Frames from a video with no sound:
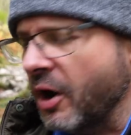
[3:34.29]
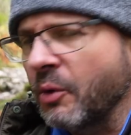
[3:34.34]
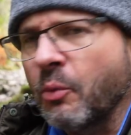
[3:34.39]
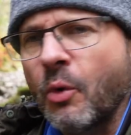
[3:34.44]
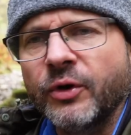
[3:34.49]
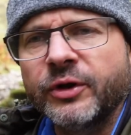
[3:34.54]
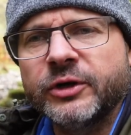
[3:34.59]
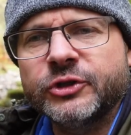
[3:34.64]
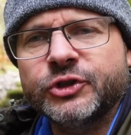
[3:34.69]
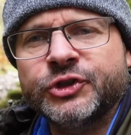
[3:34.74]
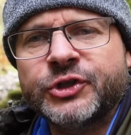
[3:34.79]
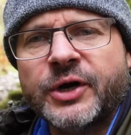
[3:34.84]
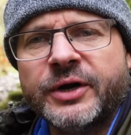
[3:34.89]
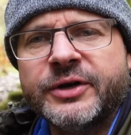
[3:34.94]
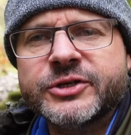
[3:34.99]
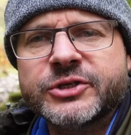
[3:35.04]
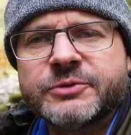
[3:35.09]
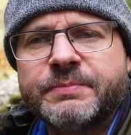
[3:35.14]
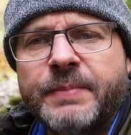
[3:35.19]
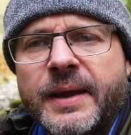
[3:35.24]
I want a
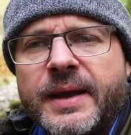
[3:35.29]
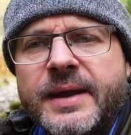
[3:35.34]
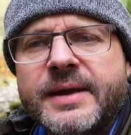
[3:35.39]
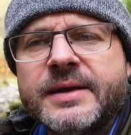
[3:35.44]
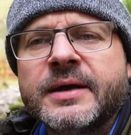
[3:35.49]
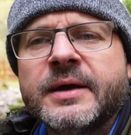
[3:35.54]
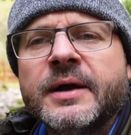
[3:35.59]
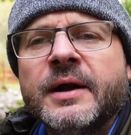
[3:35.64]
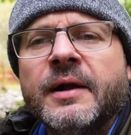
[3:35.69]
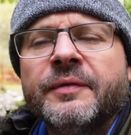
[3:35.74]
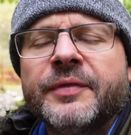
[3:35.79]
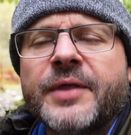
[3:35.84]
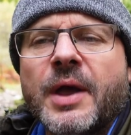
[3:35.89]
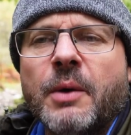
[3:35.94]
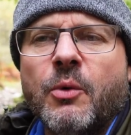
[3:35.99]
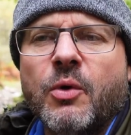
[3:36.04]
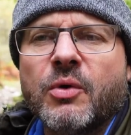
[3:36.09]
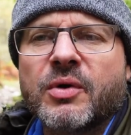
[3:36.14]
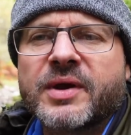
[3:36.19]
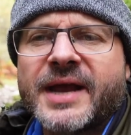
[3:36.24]
shutter speed that
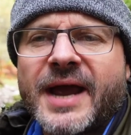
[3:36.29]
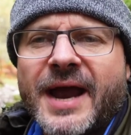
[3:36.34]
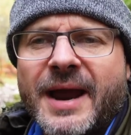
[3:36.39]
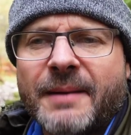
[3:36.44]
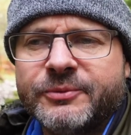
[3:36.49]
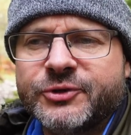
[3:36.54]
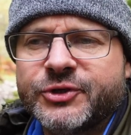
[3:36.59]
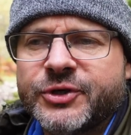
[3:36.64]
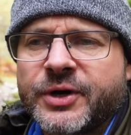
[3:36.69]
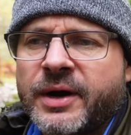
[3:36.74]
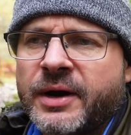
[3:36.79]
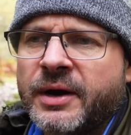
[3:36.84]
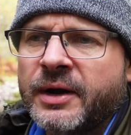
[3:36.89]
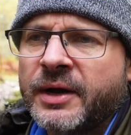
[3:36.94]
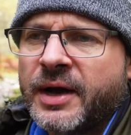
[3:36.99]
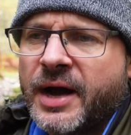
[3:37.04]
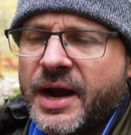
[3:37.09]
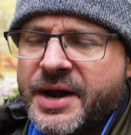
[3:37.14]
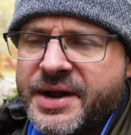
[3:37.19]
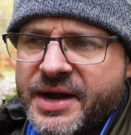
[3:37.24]
will capture
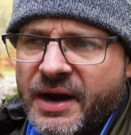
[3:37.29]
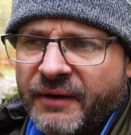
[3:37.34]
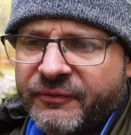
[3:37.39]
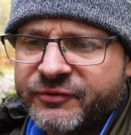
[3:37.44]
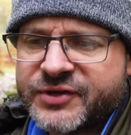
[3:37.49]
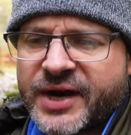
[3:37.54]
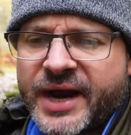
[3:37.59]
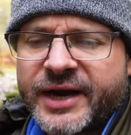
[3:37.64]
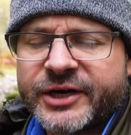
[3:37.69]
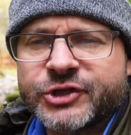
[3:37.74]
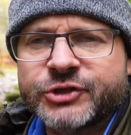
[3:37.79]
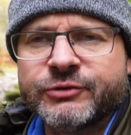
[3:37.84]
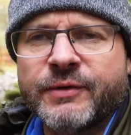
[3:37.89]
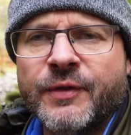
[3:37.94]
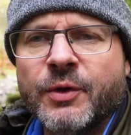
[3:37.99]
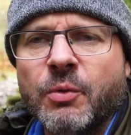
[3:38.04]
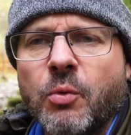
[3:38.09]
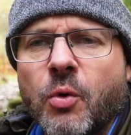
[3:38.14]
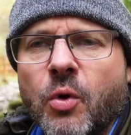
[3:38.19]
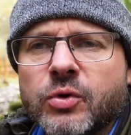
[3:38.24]
enough texture in
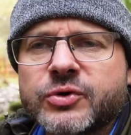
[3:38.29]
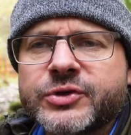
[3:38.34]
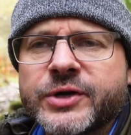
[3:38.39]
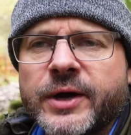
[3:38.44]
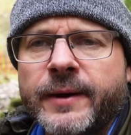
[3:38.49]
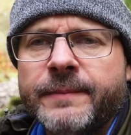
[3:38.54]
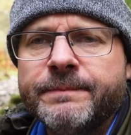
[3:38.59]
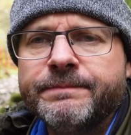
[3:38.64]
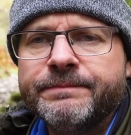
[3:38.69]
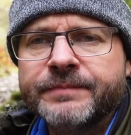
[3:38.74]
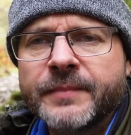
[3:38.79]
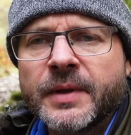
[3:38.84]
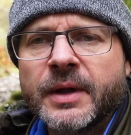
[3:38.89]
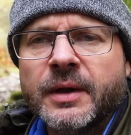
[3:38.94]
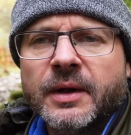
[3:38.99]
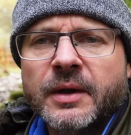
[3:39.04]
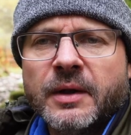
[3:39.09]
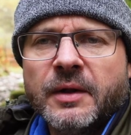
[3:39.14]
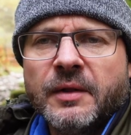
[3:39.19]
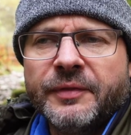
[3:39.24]
the water
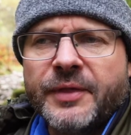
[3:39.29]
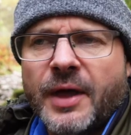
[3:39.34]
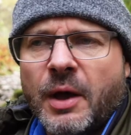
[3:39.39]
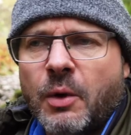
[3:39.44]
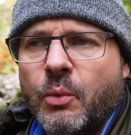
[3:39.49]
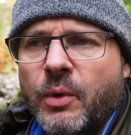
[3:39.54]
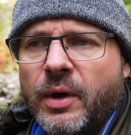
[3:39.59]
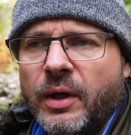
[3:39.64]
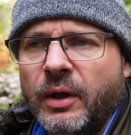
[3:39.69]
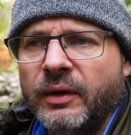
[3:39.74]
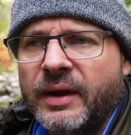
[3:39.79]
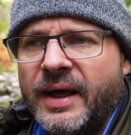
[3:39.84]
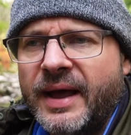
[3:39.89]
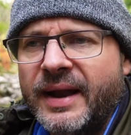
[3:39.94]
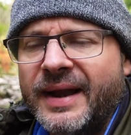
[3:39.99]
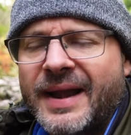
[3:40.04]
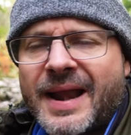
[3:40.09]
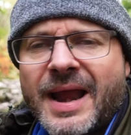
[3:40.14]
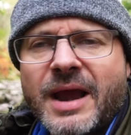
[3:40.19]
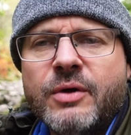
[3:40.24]
that will
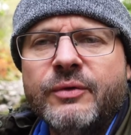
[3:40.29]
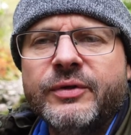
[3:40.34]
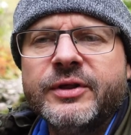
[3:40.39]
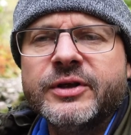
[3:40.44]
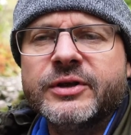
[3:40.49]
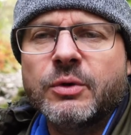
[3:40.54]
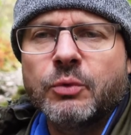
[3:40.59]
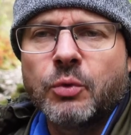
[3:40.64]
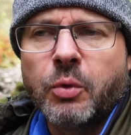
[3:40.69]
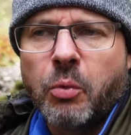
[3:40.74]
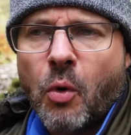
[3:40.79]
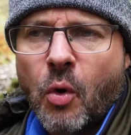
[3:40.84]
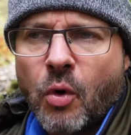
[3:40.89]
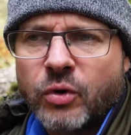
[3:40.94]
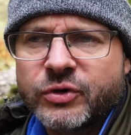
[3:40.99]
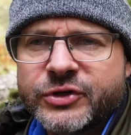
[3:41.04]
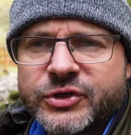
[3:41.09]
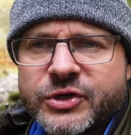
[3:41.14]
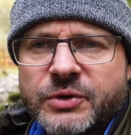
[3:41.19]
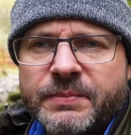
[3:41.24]
allow the
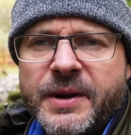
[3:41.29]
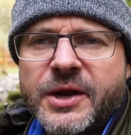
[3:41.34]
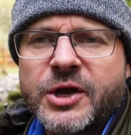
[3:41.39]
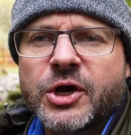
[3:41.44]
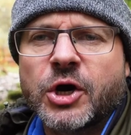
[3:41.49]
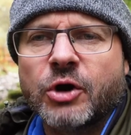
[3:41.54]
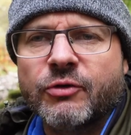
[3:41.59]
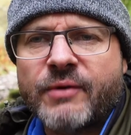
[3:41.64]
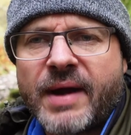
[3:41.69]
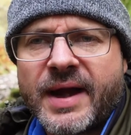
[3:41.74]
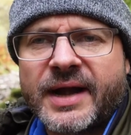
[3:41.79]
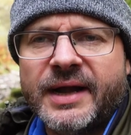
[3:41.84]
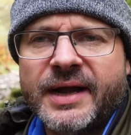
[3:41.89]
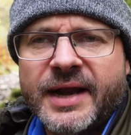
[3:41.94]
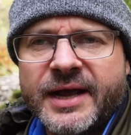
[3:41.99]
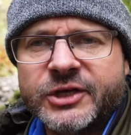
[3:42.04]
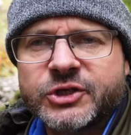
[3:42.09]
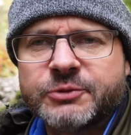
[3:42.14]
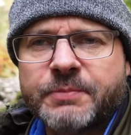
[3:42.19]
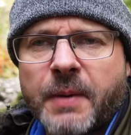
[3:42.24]
water to be correctly
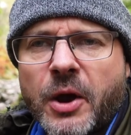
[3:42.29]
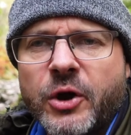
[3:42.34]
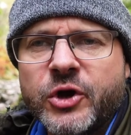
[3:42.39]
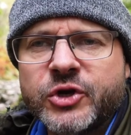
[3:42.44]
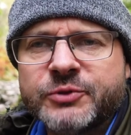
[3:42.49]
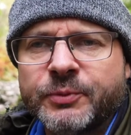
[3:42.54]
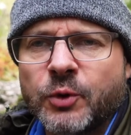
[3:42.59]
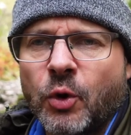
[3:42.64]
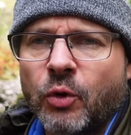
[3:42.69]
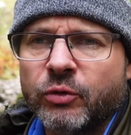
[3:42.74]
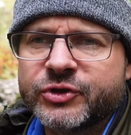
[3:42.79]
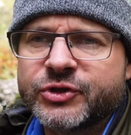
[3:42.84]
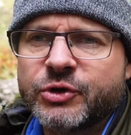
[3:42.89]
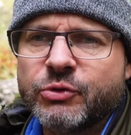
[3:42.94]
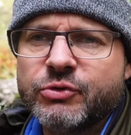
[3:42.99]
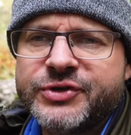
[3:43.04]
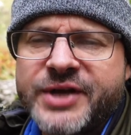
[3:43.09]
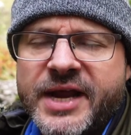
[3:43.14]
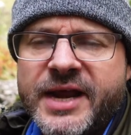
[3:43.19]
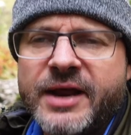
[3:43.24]
exposed, but also
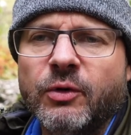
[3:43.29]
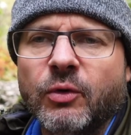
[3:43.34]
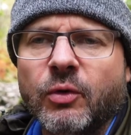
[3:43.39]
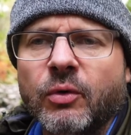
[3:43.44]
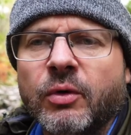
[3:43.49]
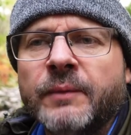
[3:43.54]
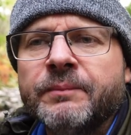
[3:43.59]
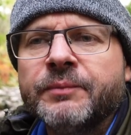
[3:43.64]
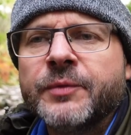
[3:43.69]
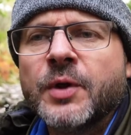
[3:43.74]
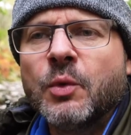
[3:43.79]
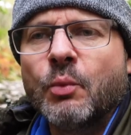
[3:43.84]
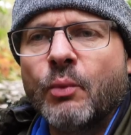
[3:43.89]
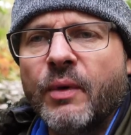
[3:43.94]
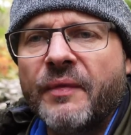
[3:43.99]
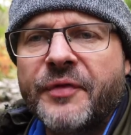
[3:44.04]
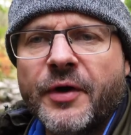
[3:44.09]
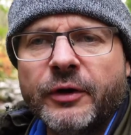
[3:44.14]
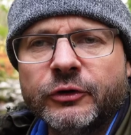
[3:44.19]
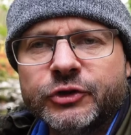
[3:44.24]
deal
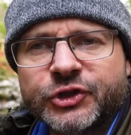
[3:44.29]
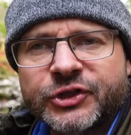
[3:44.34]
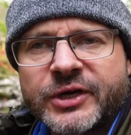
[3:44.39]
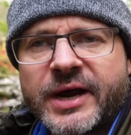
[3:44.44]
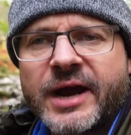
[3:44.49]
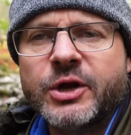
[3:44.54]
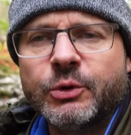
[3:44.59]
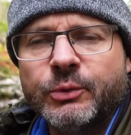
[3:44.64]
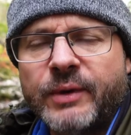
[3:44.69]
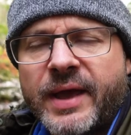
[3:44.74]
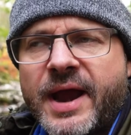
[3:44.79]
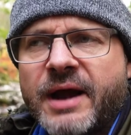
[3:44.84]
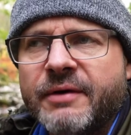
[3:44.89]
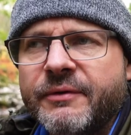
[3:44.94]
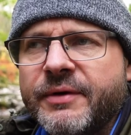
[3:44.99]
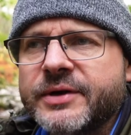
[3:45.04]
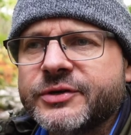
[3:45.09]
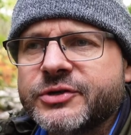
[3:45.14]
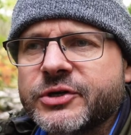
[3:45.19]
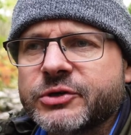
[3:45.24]
with those shadowy
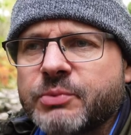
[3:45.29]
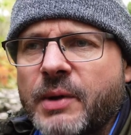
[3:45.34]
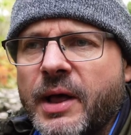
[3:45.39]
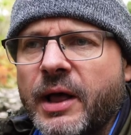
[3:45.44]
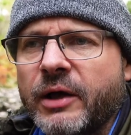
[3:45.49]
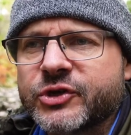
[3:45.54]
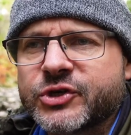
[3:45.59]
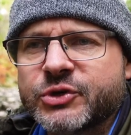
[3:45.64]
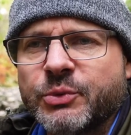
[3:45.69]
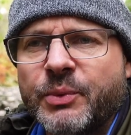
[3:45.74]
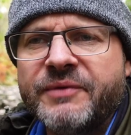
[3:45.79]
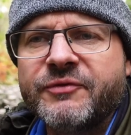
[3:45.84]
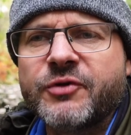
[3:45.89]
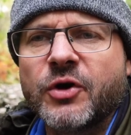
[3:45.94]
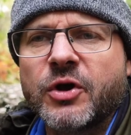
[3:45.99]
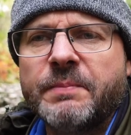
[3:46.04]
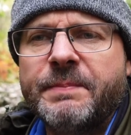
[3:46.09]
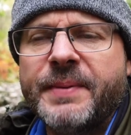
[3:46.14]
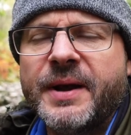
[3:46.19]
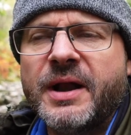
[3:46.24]
areas as well. So we've
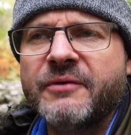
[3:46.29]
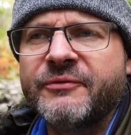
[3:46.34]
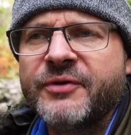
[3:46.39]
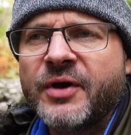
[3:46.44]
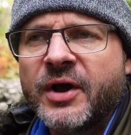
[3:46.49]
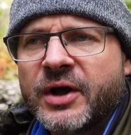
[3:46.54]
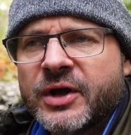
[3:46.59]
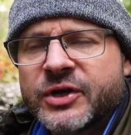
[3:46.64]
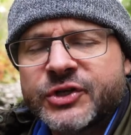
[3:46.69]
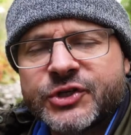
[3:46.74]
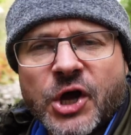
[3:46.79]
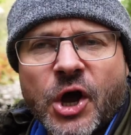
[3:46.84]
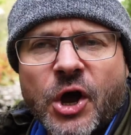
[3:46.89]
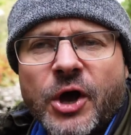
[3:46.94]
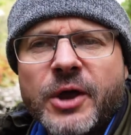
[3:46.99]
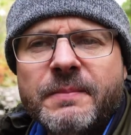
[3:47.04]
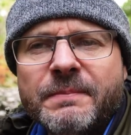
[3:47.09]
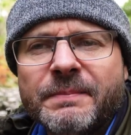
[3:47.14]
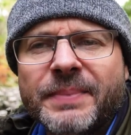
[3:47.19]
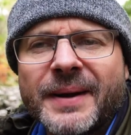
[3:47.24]
got a bit of
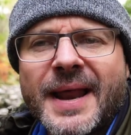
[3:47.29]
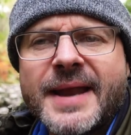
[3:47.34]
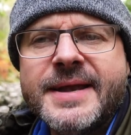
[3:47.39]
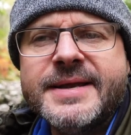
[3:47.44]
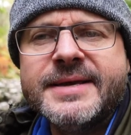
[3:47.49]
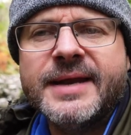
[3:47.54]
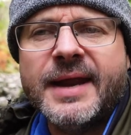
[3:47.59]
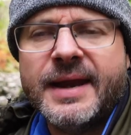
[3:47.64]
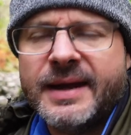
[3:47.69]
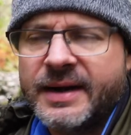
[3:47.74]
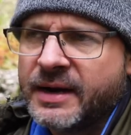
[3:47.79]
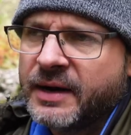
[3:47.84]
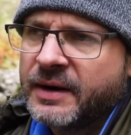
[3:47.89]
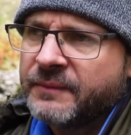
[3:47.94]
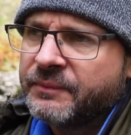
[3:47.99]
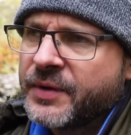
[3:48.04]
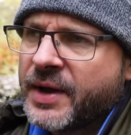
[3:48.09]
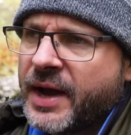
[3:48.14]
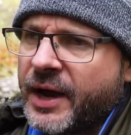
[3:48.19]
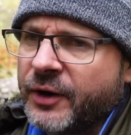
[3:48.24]
time blending
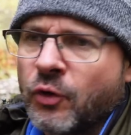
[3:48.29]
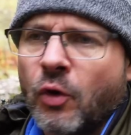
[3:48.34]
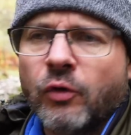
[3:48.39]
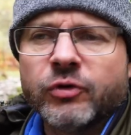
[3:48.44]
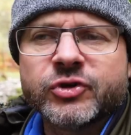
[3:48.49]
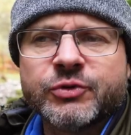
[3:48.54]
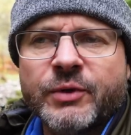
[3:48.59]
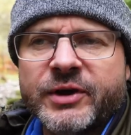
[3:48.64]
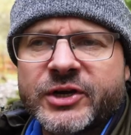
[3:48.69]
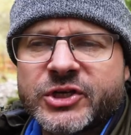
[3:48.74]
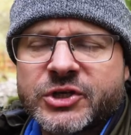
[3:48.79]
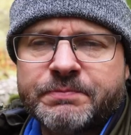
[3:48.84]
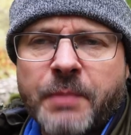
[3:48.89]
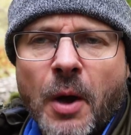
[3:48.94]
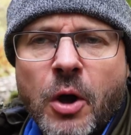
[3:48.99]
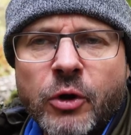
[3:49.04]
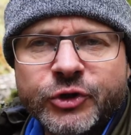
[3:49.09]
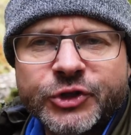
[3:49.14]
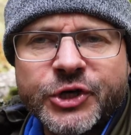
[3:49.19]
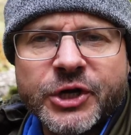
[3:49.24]
and also
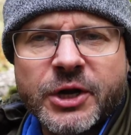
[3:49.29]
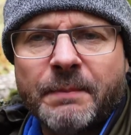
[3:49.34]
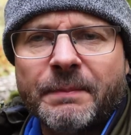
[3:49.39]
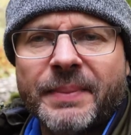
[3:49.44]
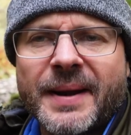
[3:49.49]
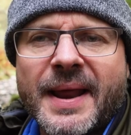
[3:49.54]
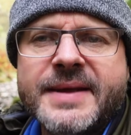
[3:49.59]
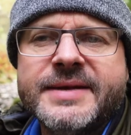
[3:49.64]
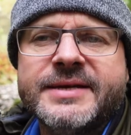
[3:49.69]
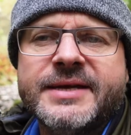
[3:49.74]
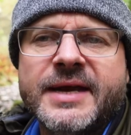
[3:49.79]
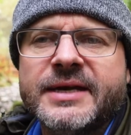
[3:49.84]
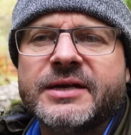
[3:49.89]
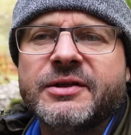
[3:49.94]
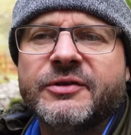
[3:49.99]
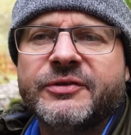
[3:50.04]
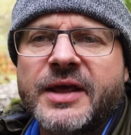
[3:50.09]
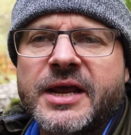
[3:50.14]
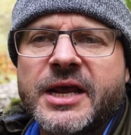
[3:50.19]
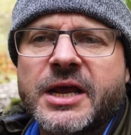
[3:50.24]
exposure to blending to
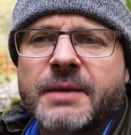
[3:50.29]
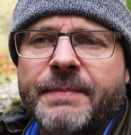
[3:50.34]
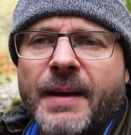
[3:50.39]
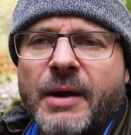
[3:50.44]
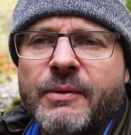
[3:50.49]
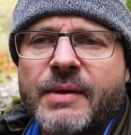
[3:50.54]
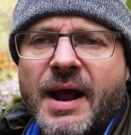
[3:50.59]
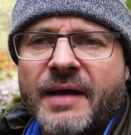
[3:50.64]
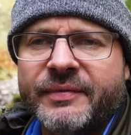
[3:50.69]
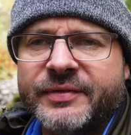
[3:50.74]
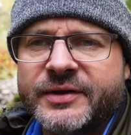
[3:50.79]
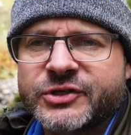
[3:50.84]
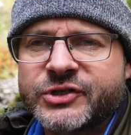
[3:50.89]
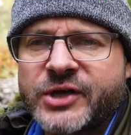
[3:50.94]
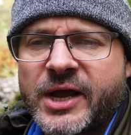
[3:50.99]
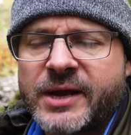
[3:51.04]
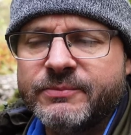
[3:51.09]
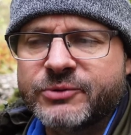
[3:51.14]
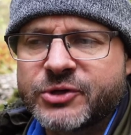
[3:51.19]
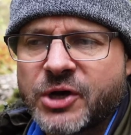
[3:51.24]
think about at the
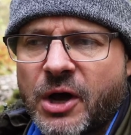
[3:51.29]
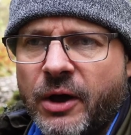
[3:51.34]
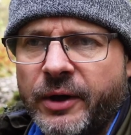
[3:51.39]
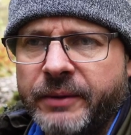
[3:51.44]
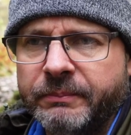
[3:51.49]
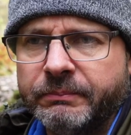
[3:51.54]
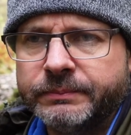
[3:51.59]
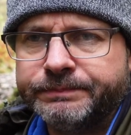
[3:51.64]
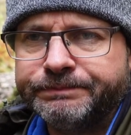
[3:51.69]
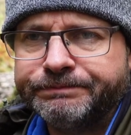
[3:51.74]
same time.